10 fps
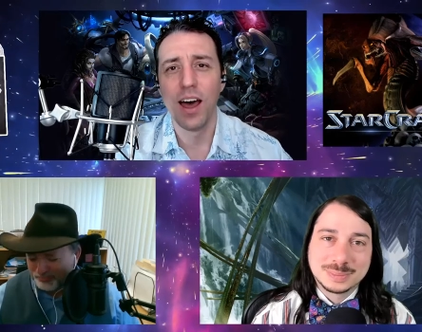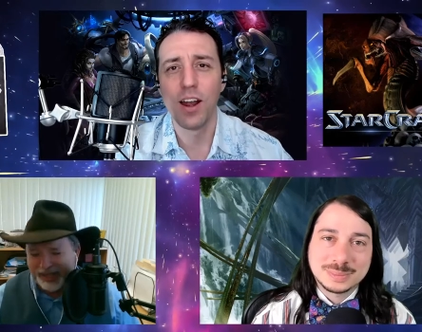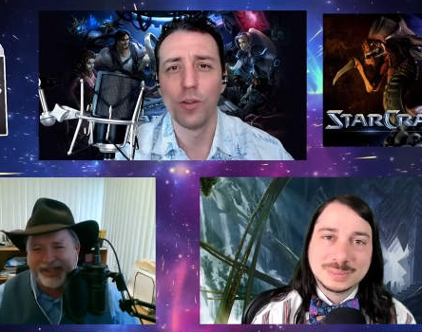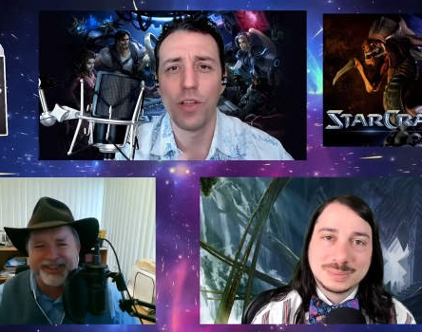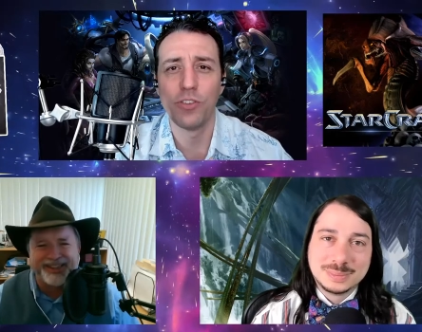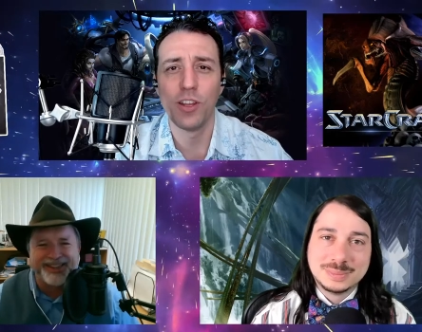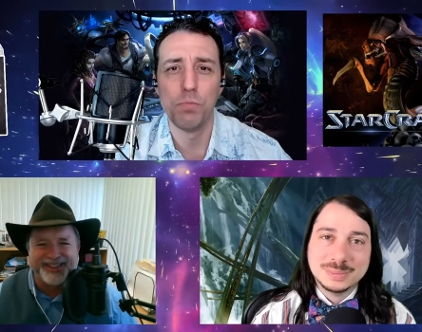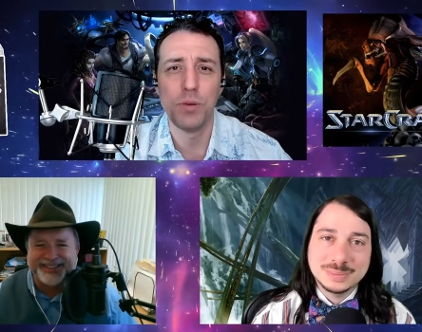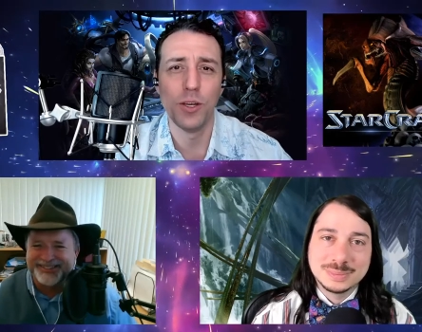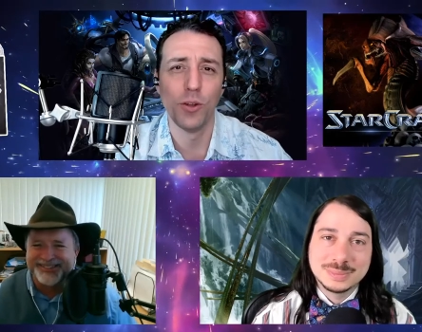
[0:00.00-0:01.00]
Speaker 1: don't know that's going to
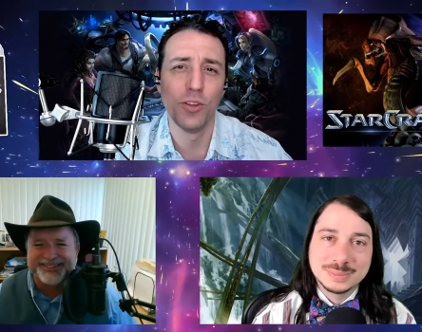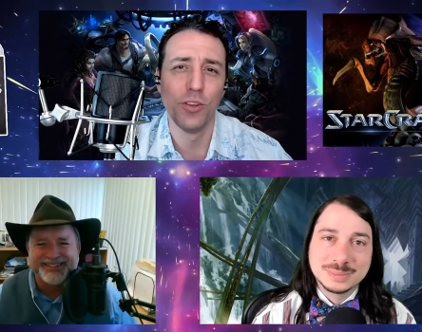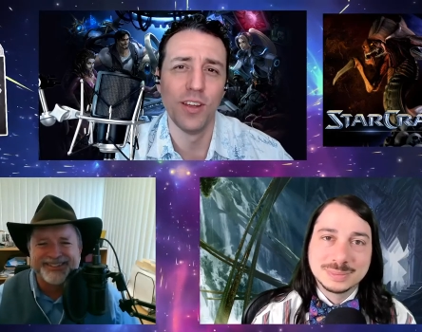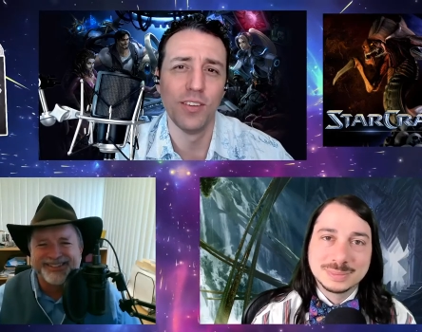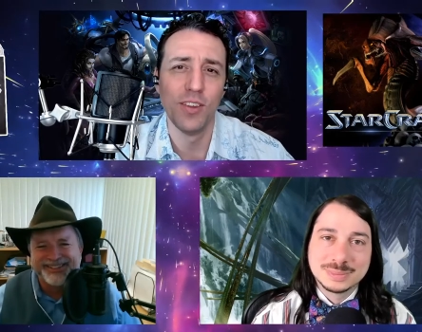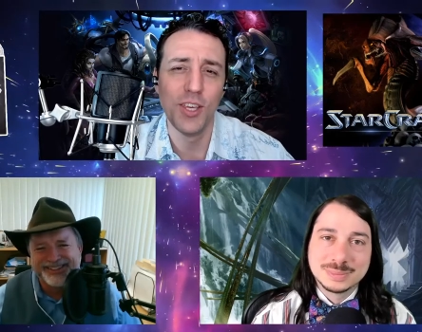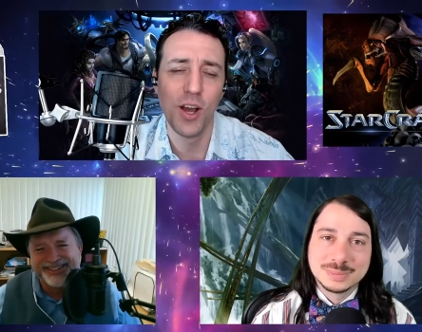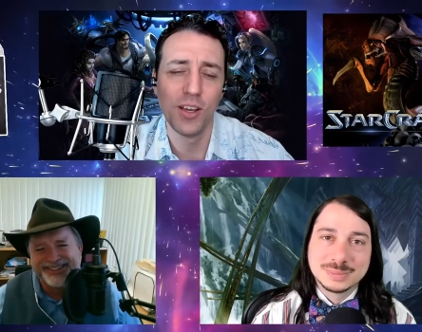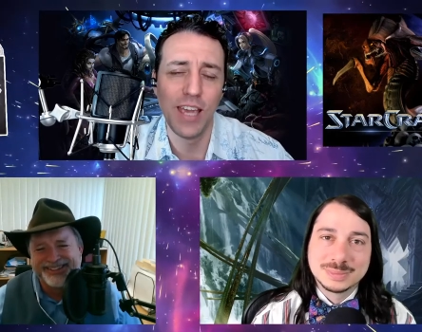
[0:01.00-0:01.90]
appeal to the to the young